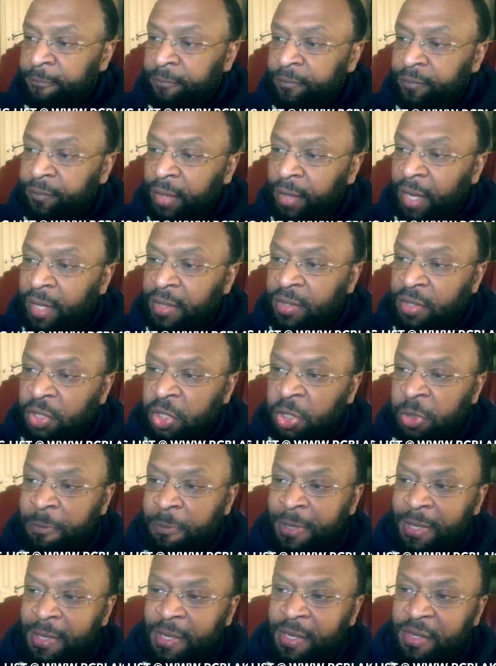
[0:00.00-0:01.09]
and to
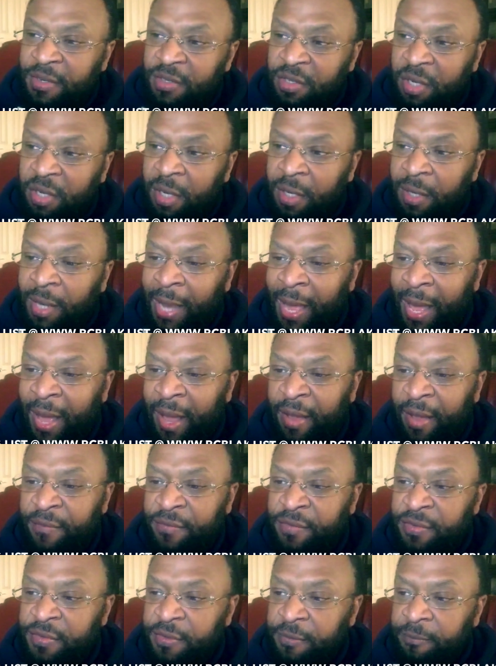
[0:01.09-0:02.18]
speak into the
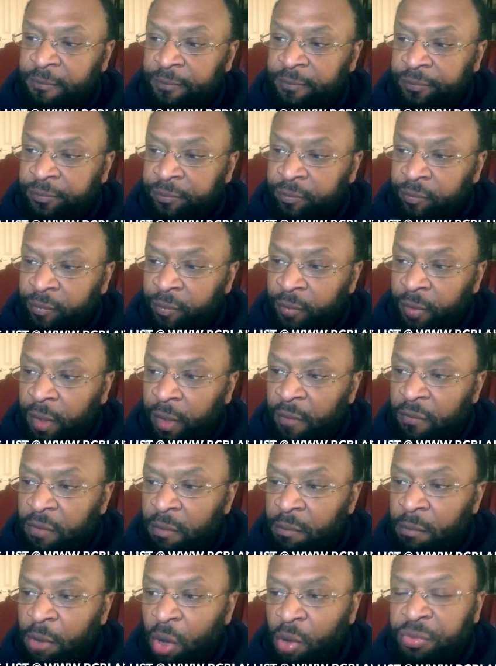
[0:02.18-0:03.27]
lives of a
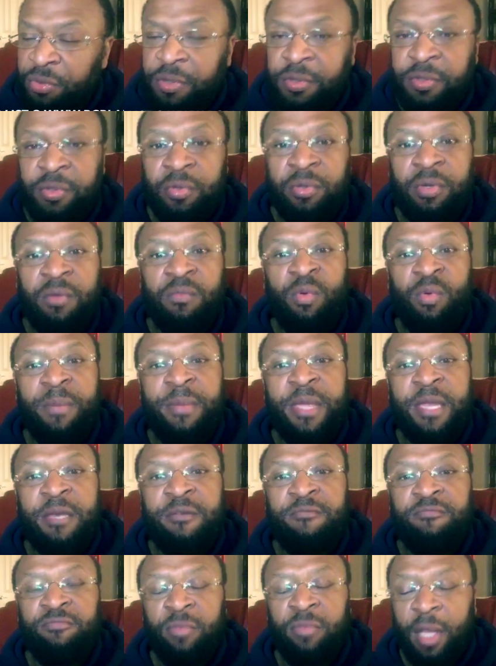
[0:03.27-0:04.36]
multitude of women
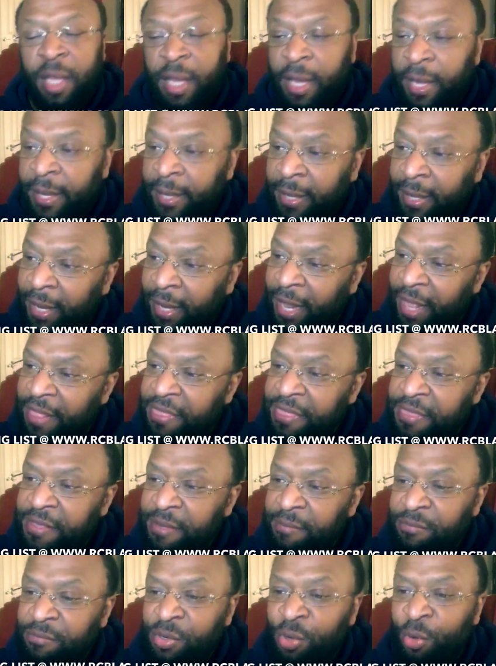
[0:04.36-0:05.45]
and let them
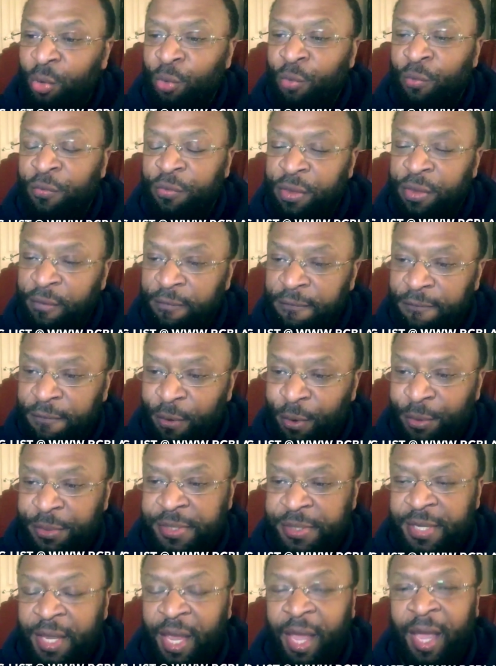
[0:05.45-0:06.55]
know for the first
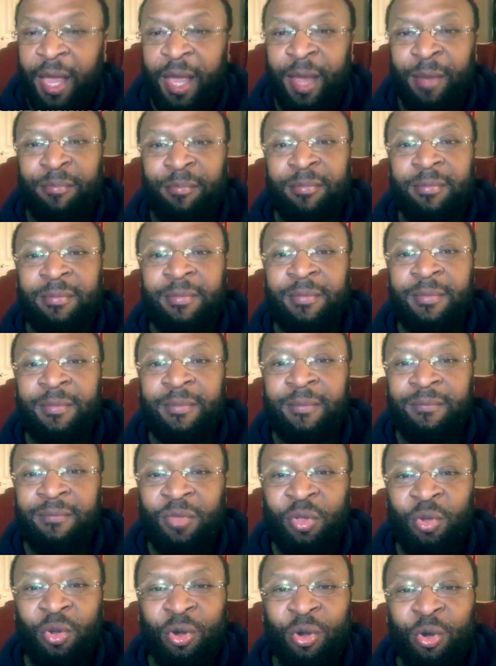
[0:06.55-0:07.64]
time
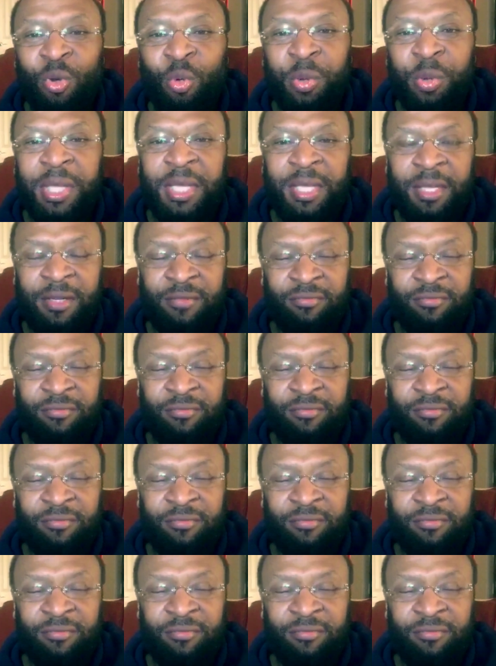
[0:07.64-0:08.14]
you're queen.